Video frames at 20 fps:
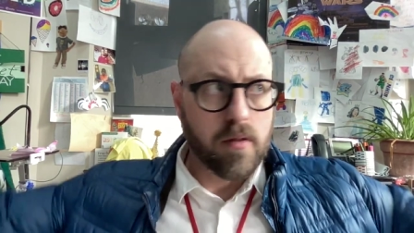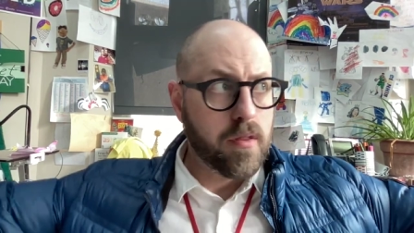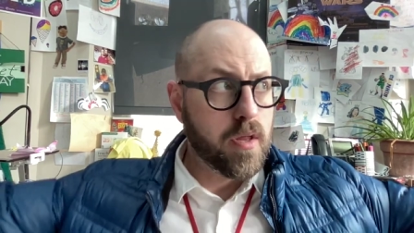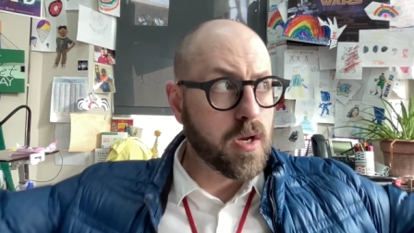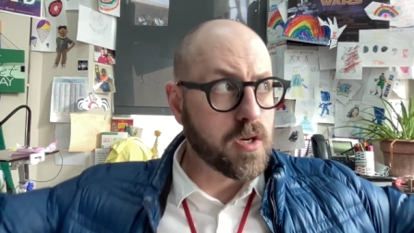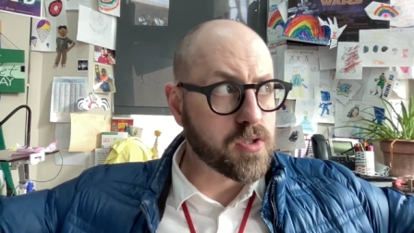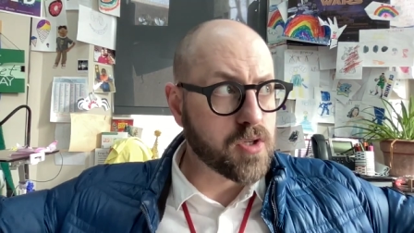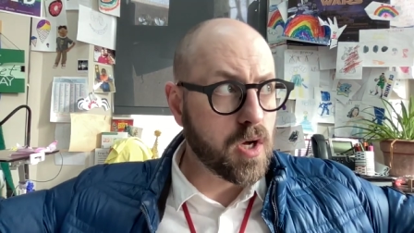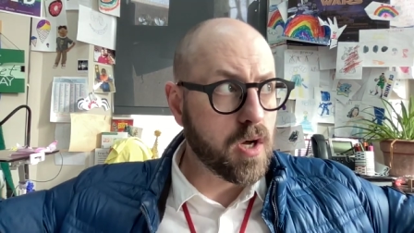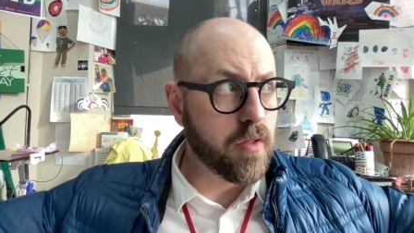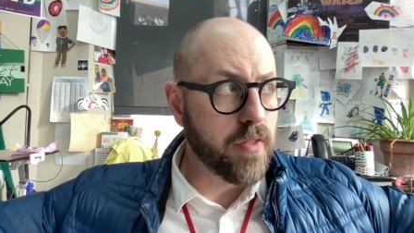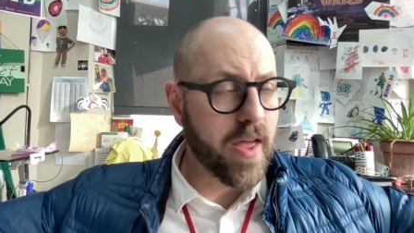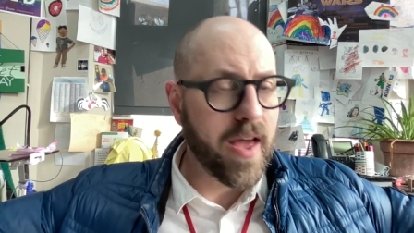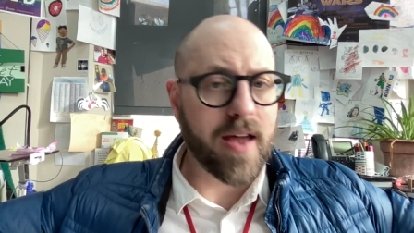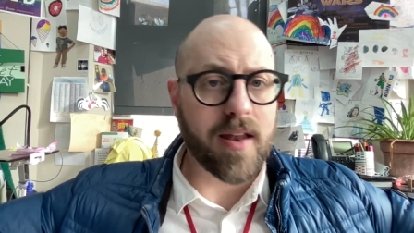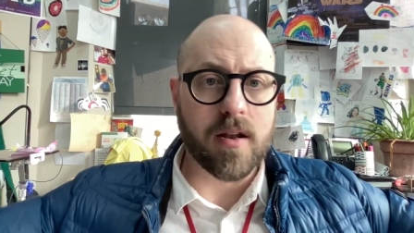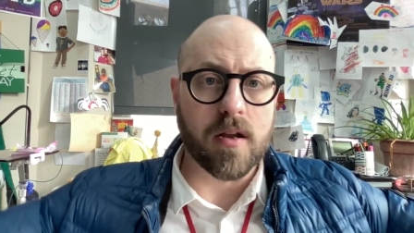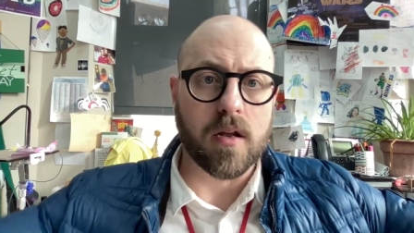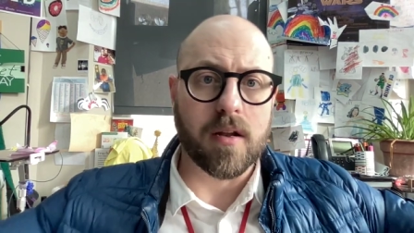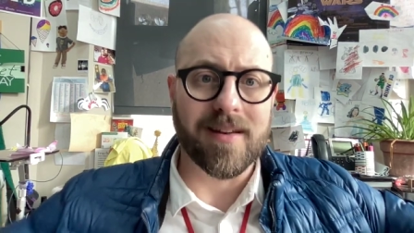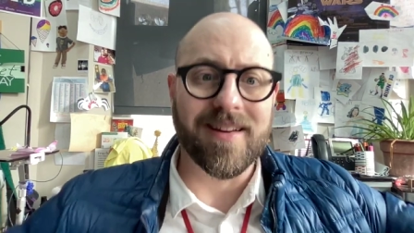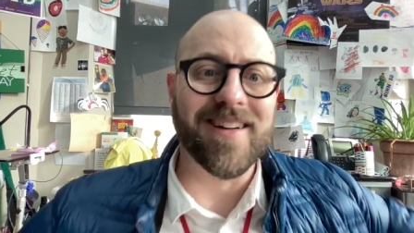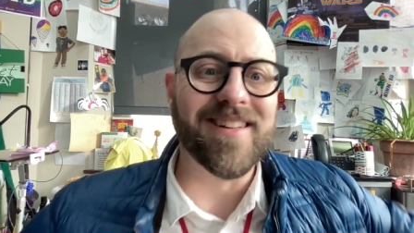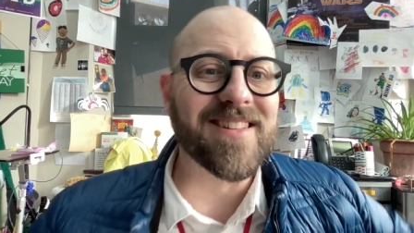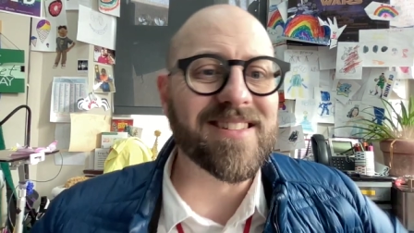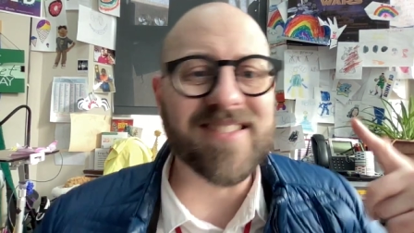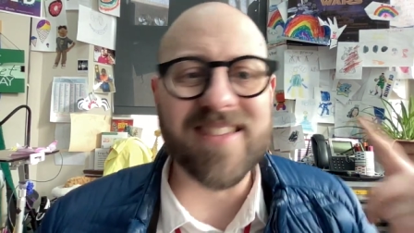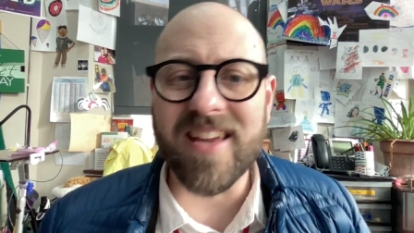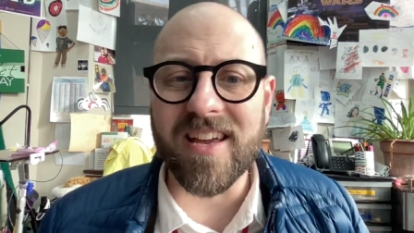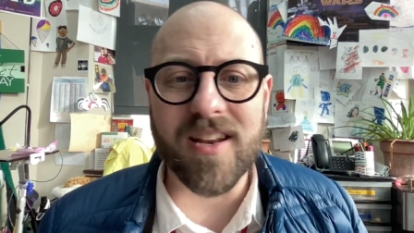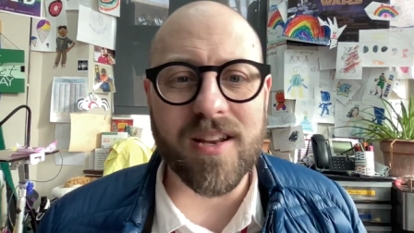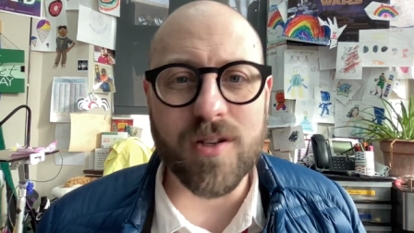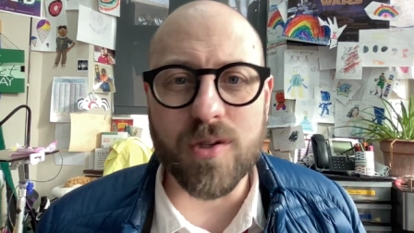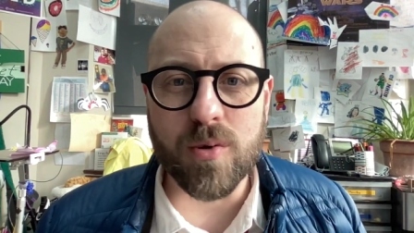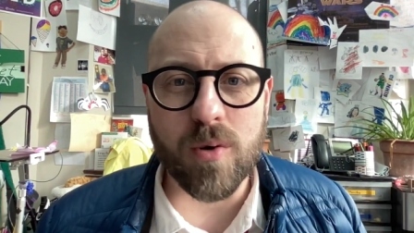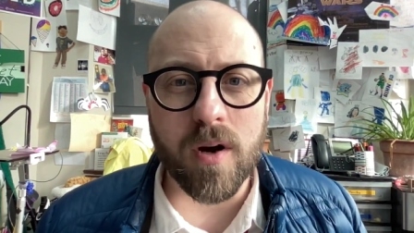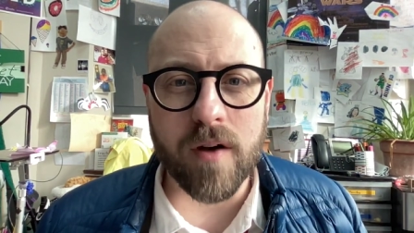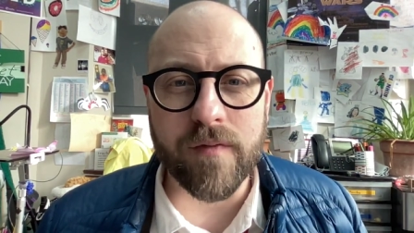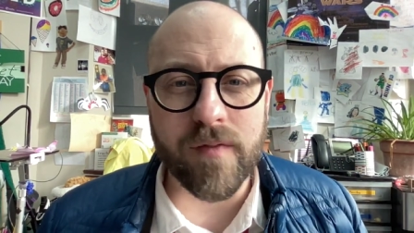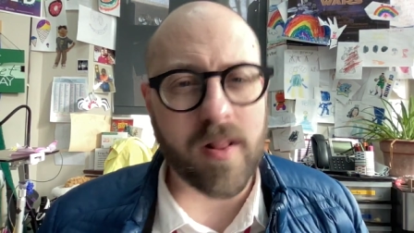there's all that. Now let's get
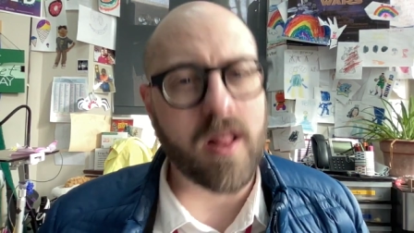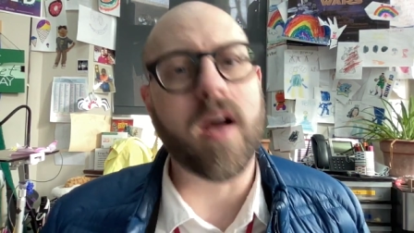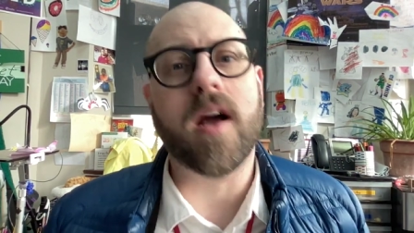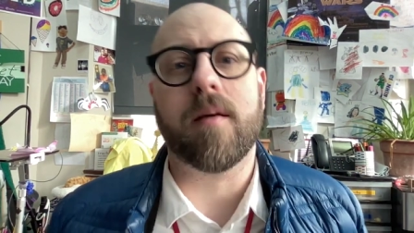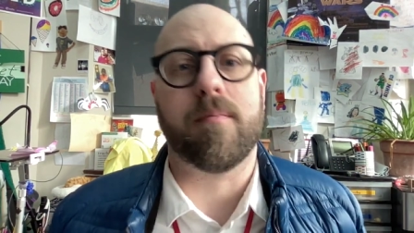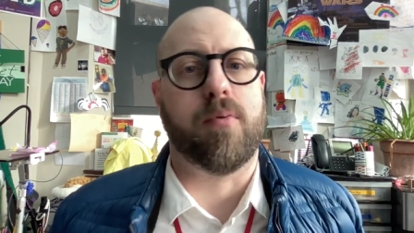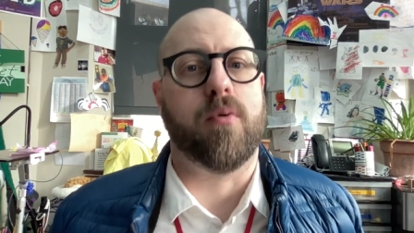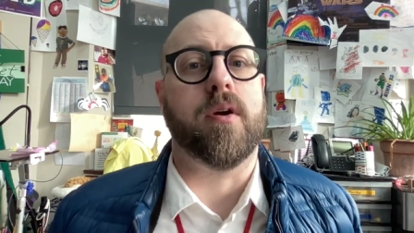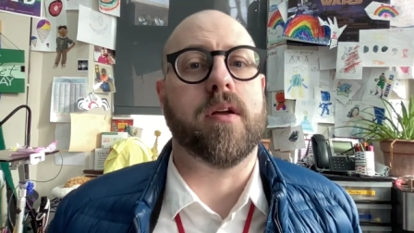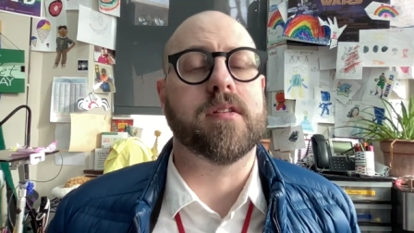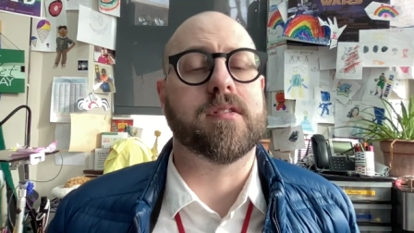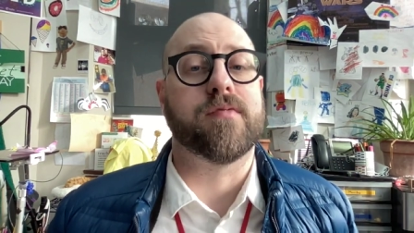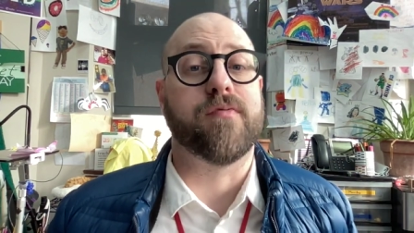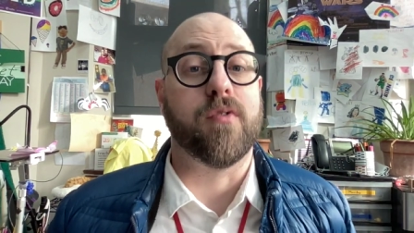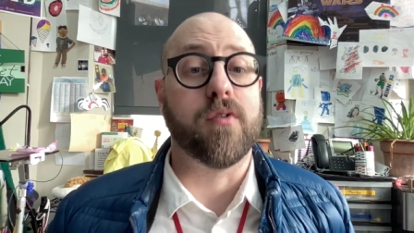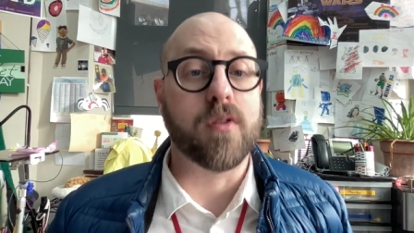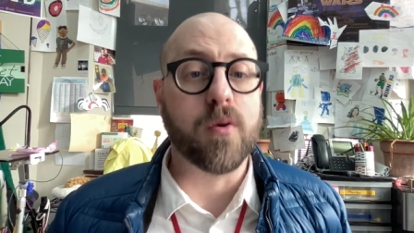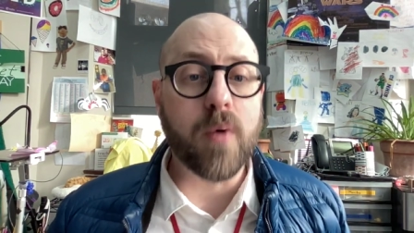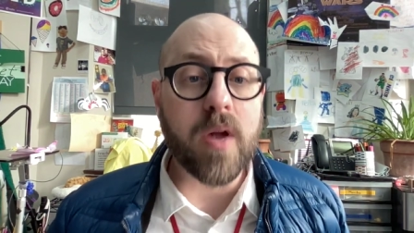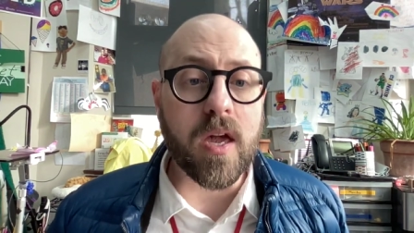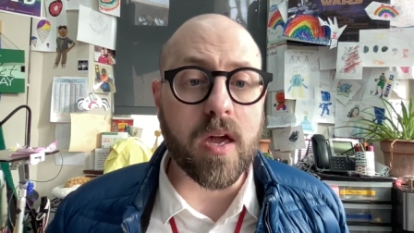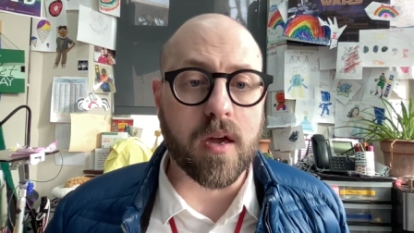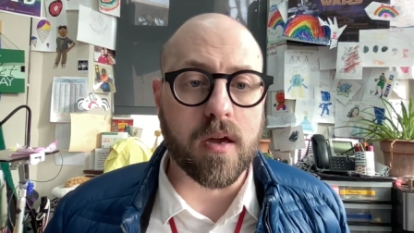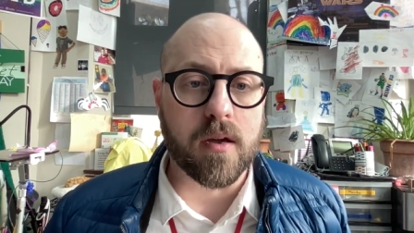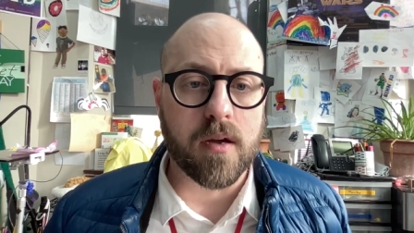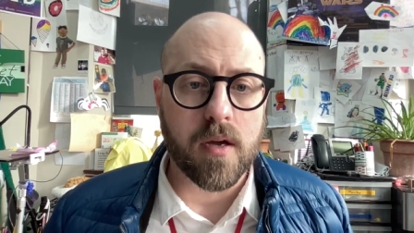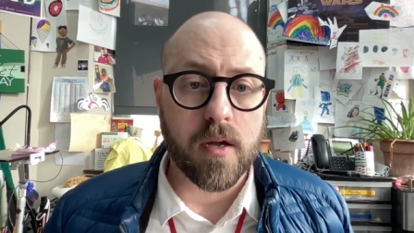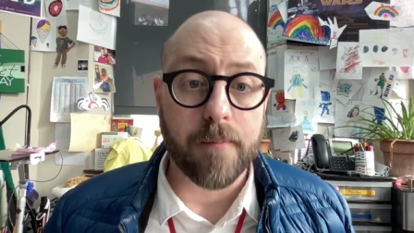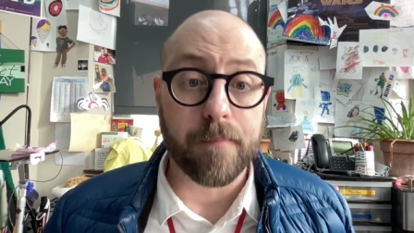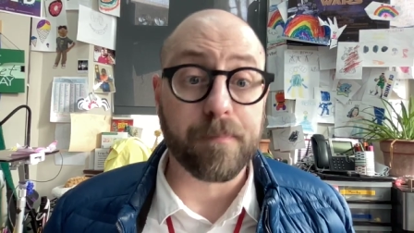into our vlog points for the week.